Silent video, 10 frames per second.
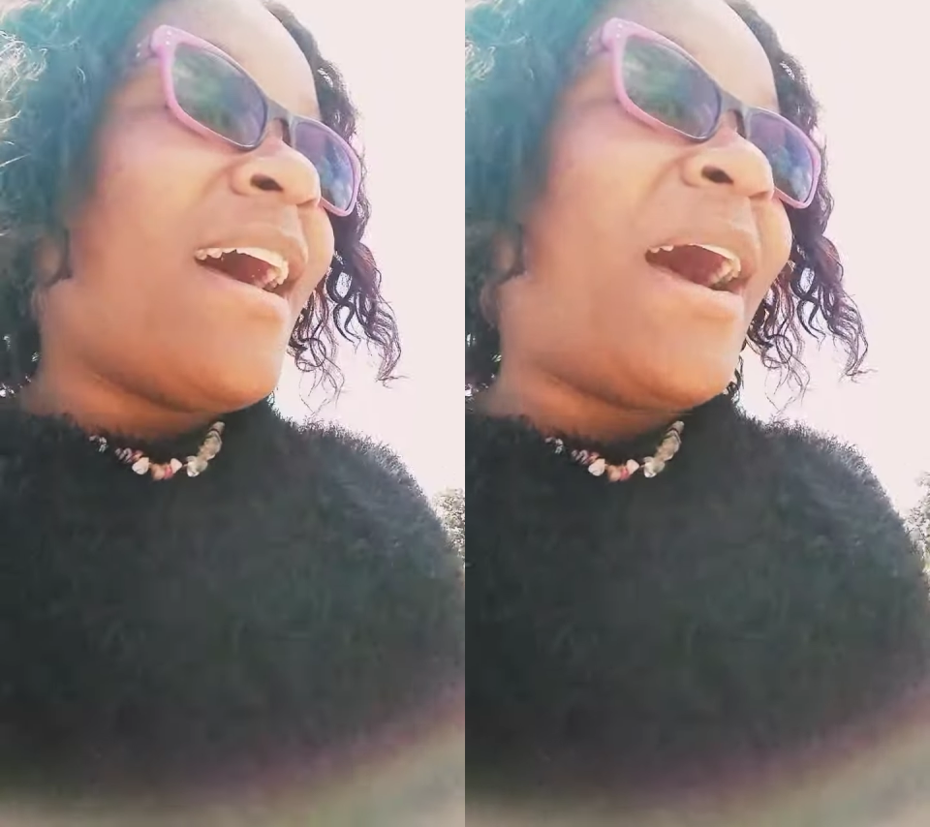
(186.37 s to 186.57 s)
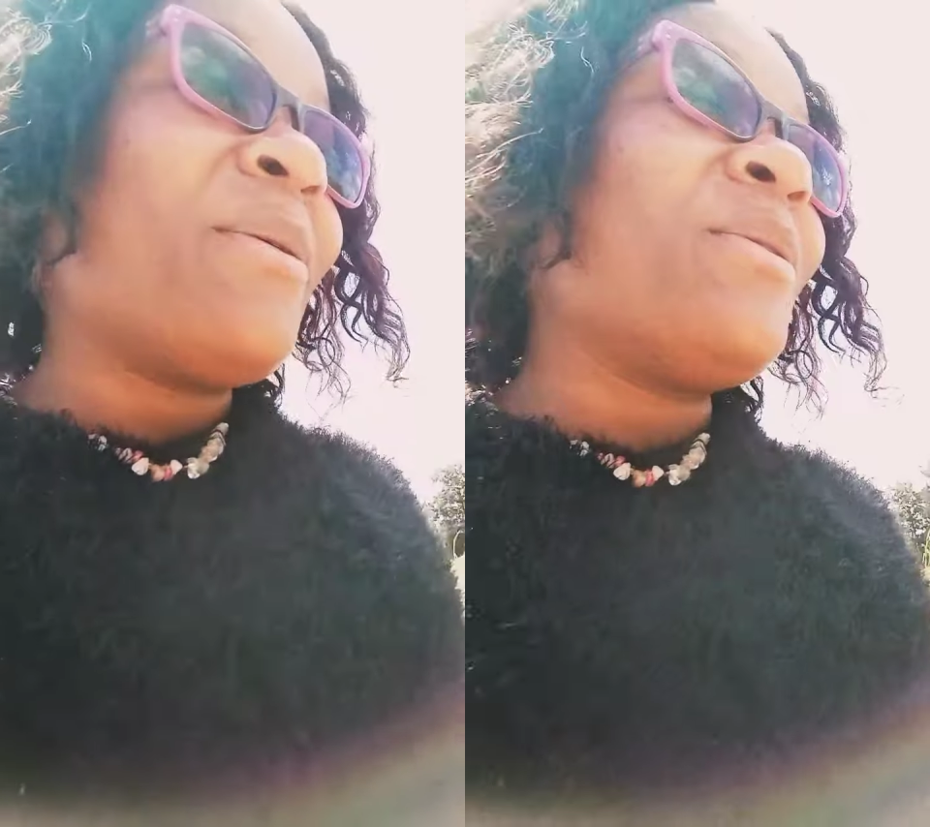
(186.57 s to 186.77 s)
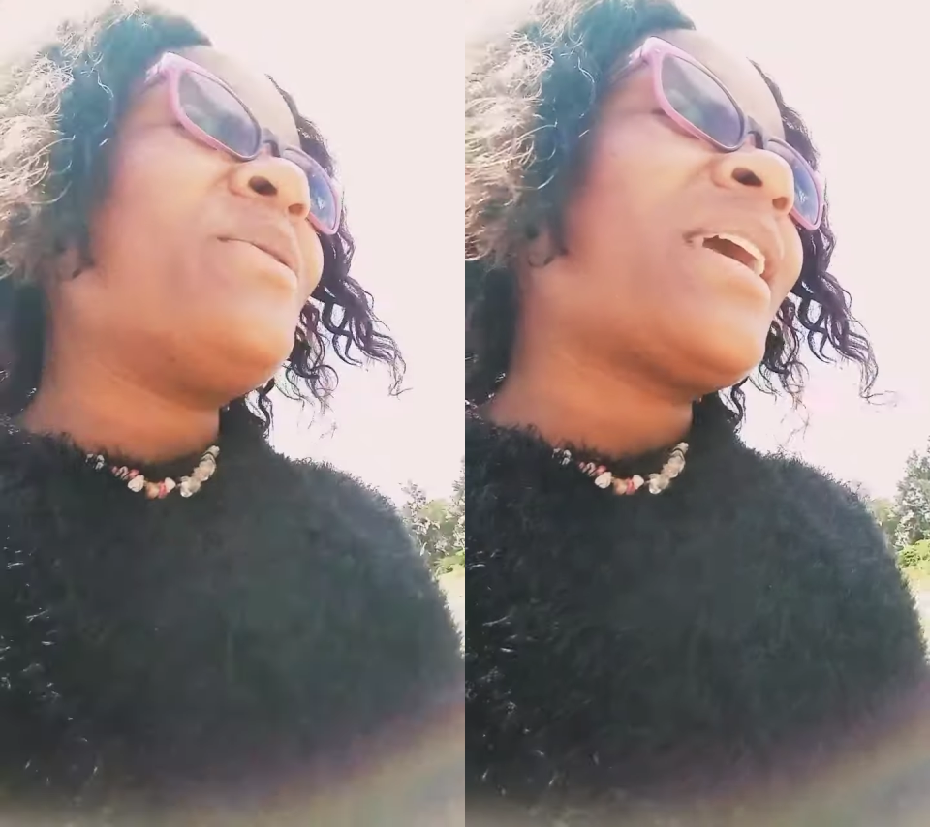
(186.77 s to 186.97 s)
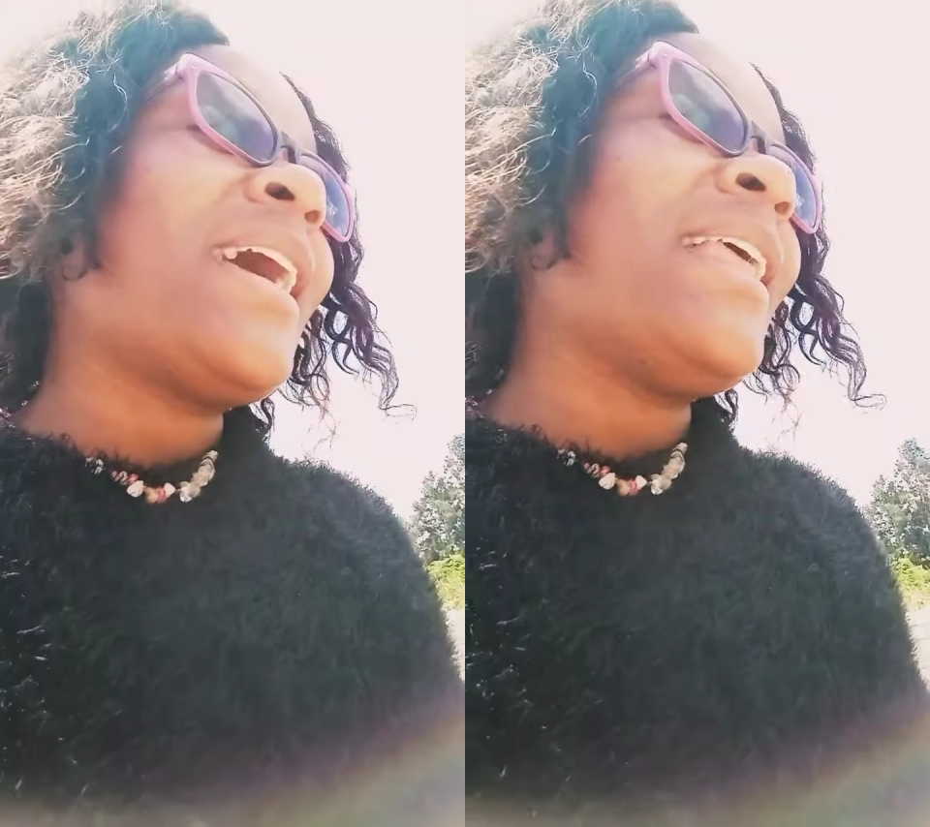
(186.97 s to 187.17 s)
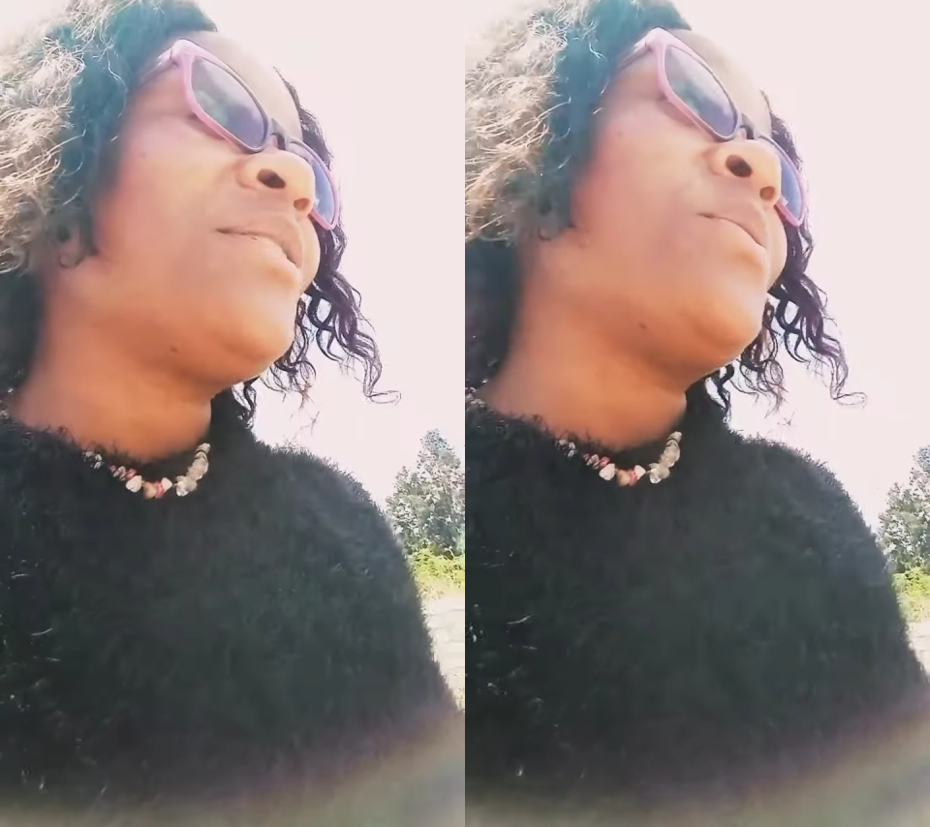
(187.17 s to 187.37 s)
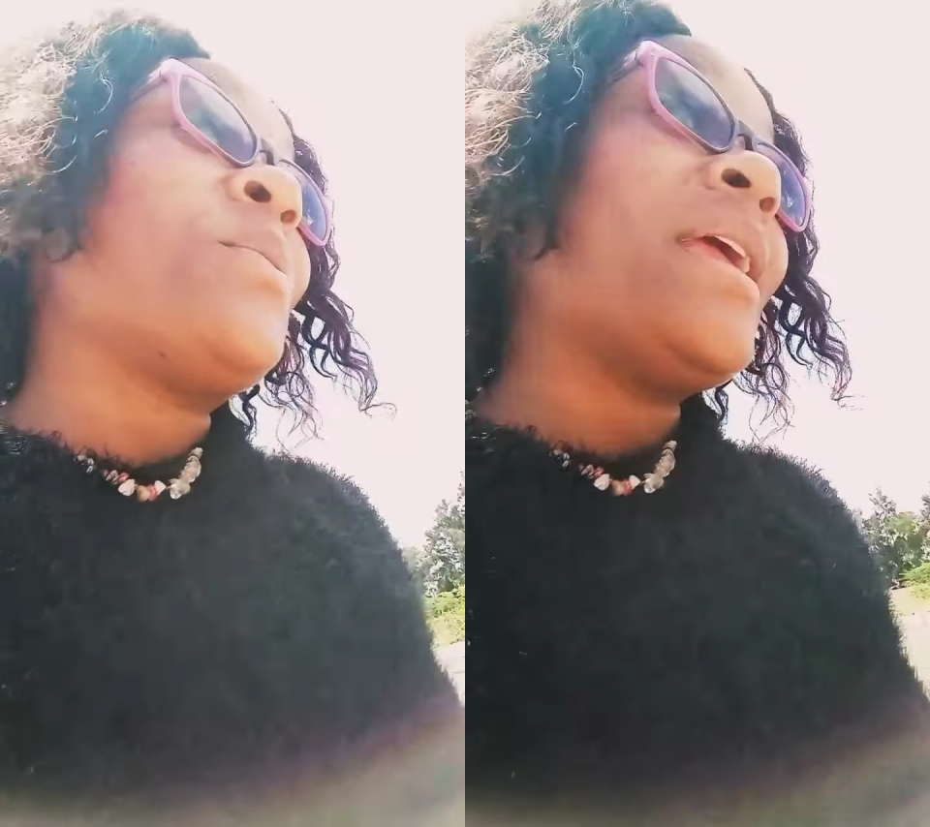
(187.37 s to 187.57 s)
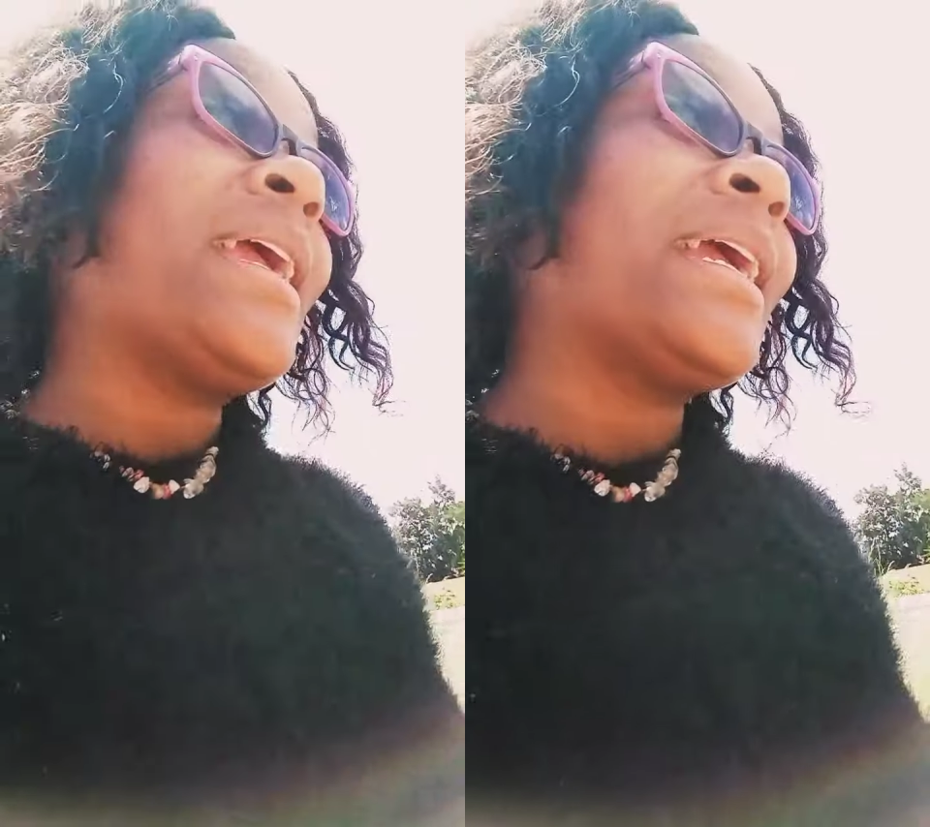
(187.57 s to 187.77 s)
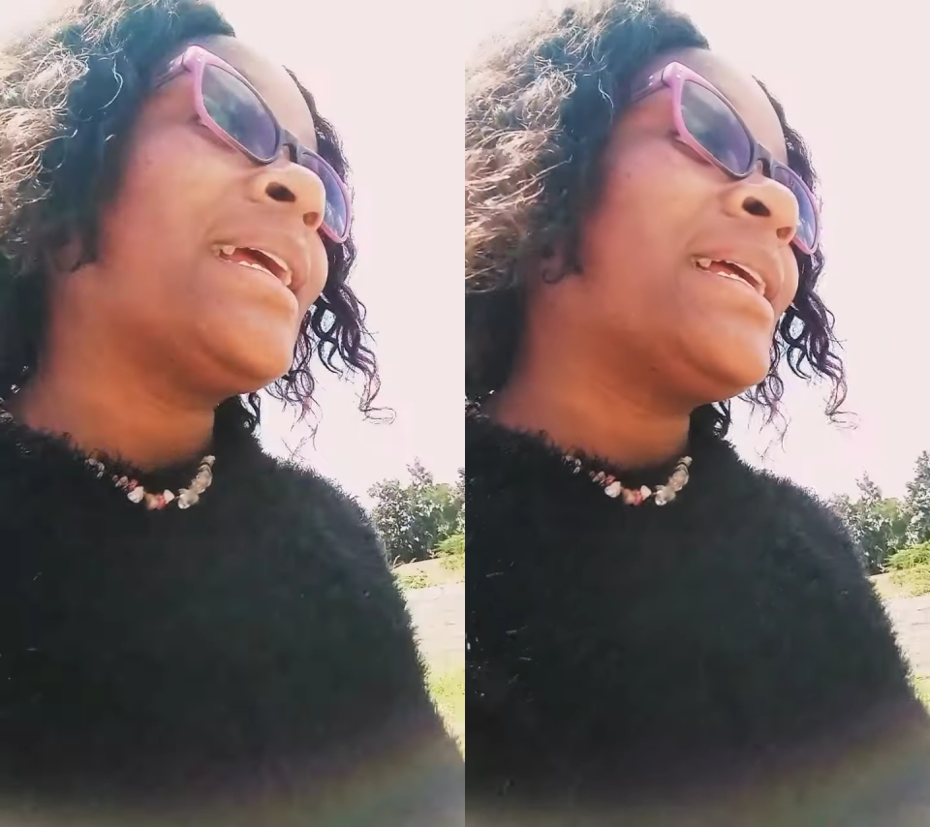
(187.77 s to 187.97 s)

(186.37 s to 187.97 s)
I'll look at it ring